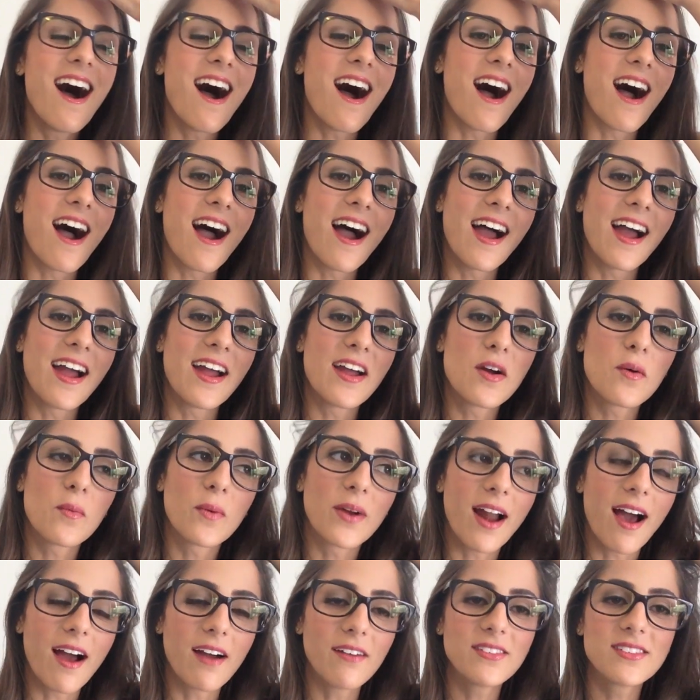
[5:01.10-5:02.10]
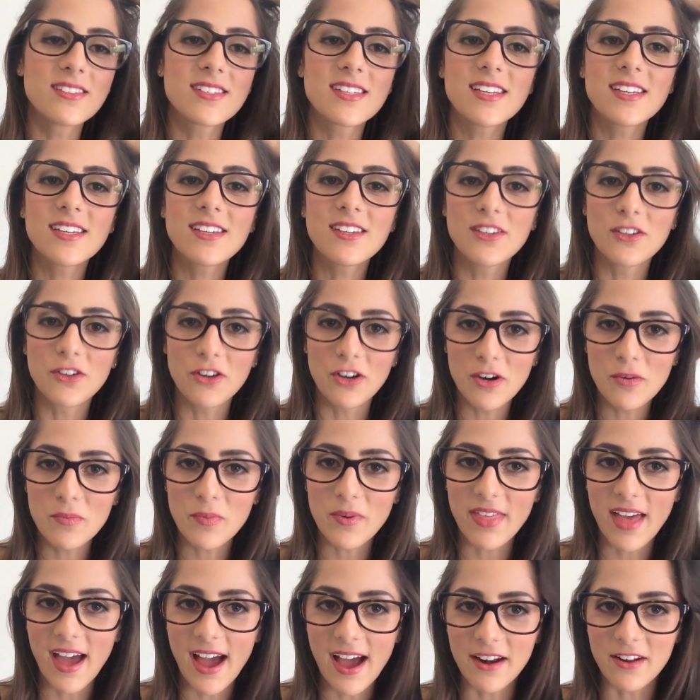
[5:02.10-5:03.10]
When I was in Europe
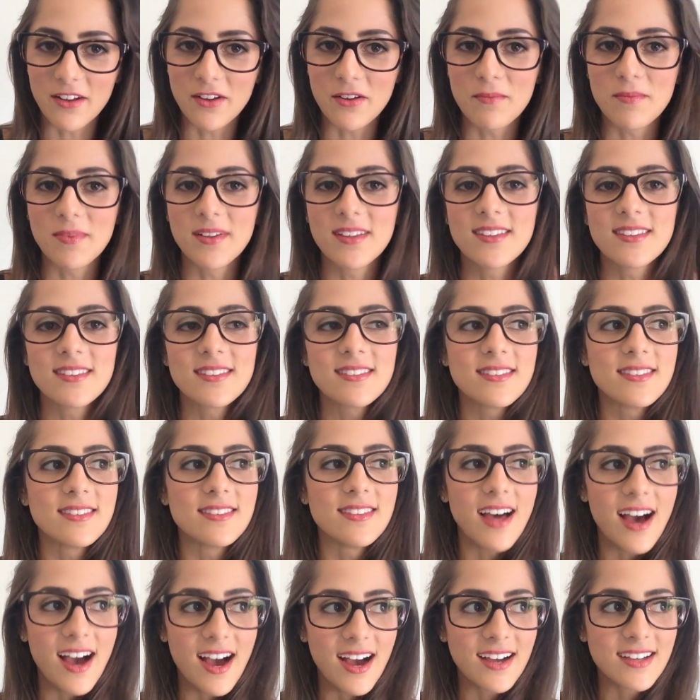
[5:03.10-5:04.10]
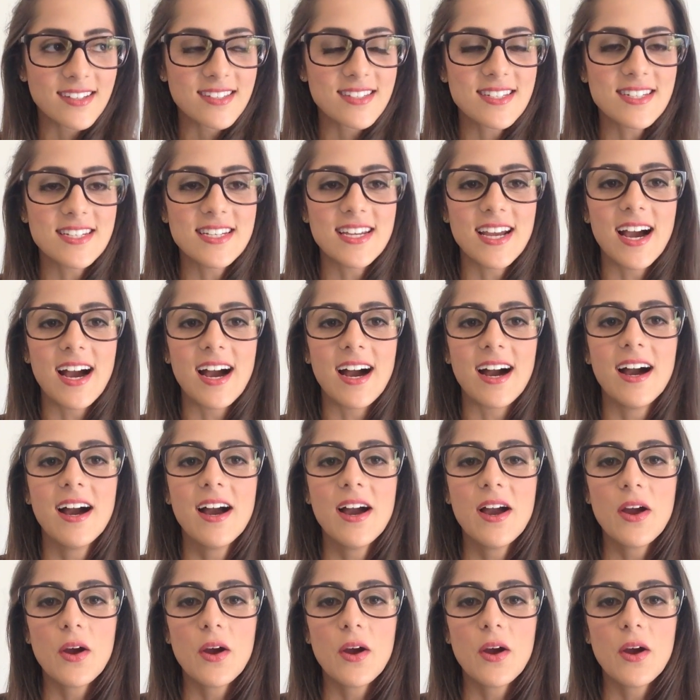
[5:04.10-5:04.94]
with Adam last year,